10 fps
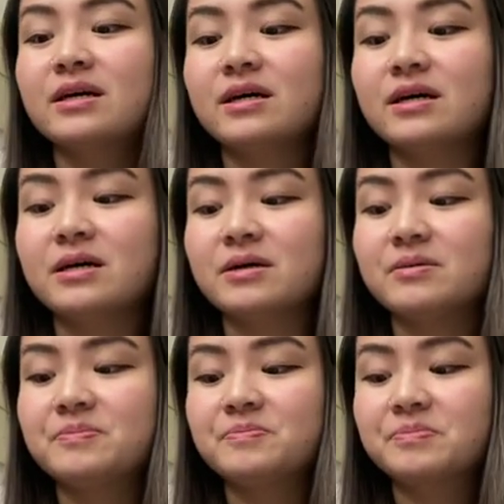
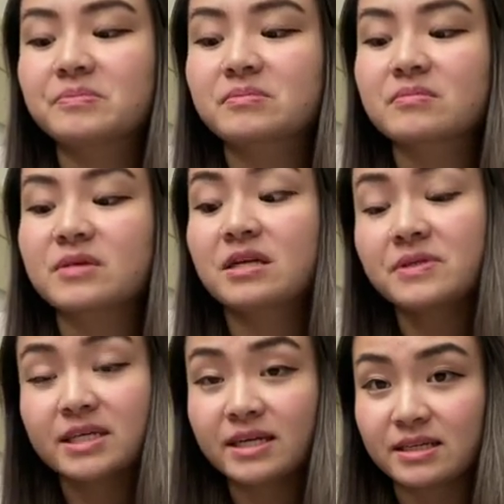And it
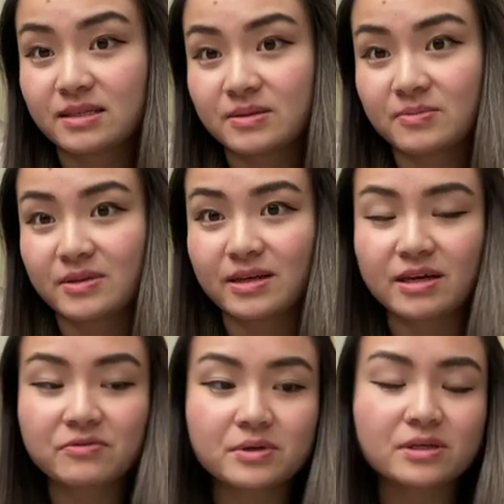was nice. Like,
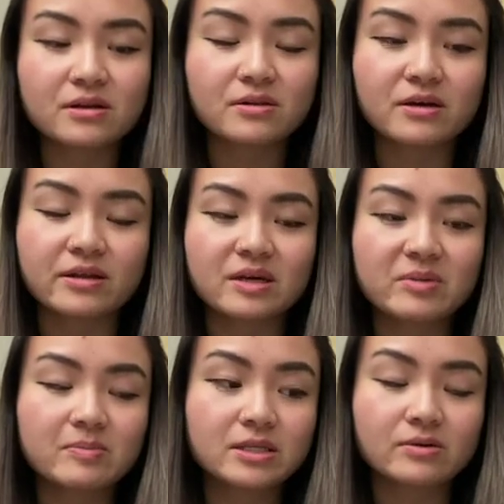everyone got along, and that
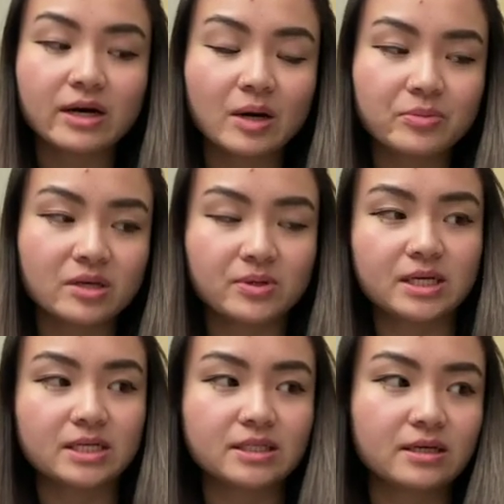made me so happy,
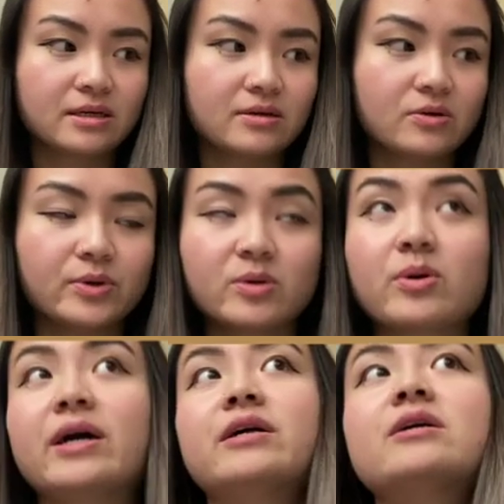because like a week
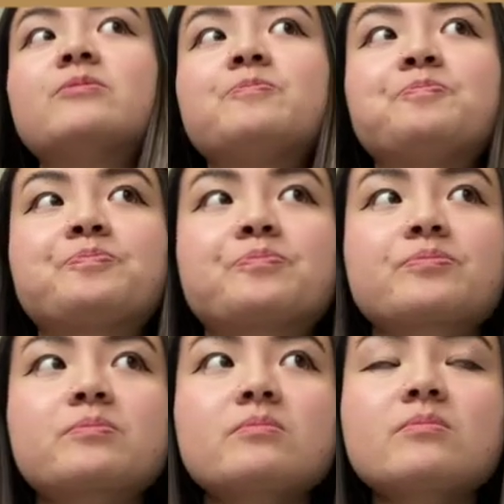prior
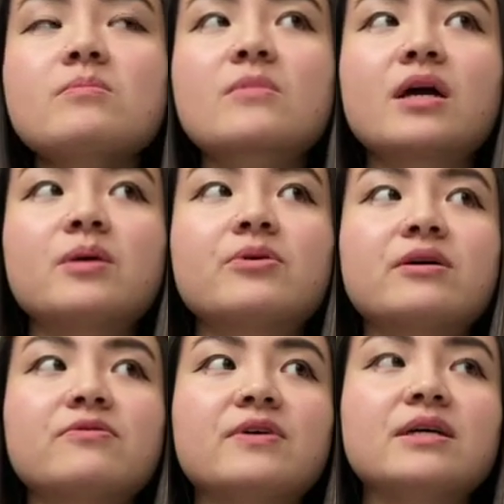I brought
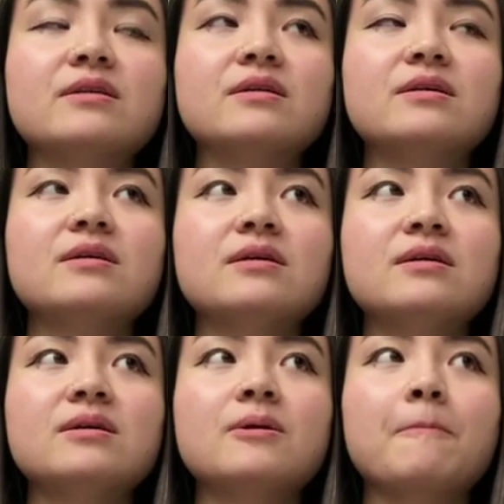a friend
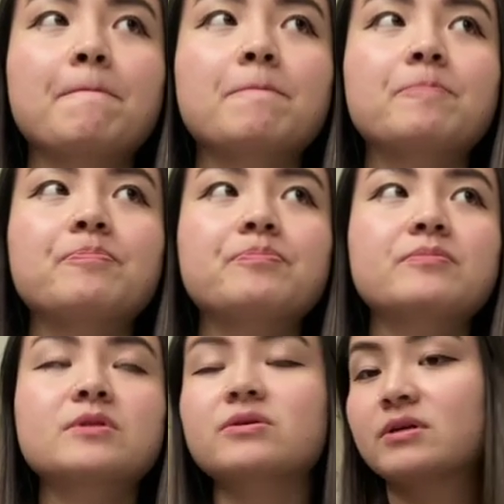
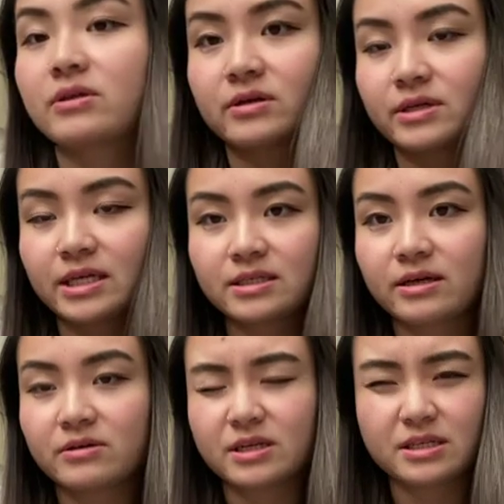to another get
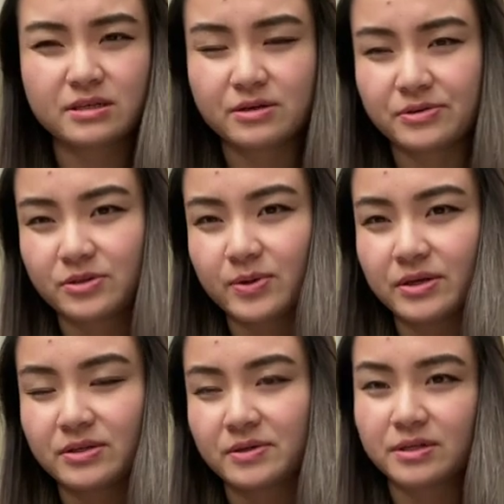together and it didn't go so well,
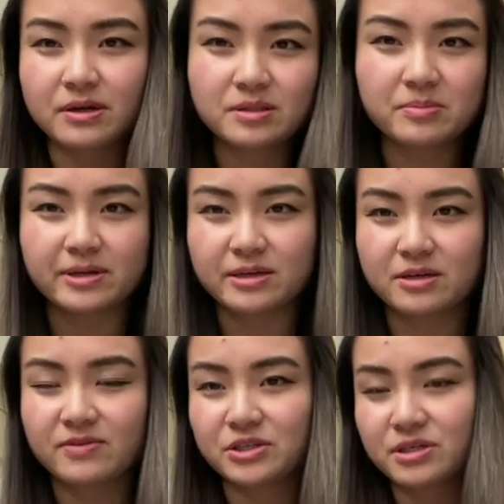so I was contemplating if
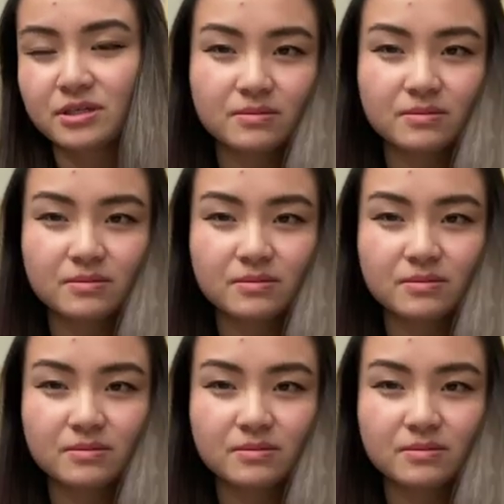I should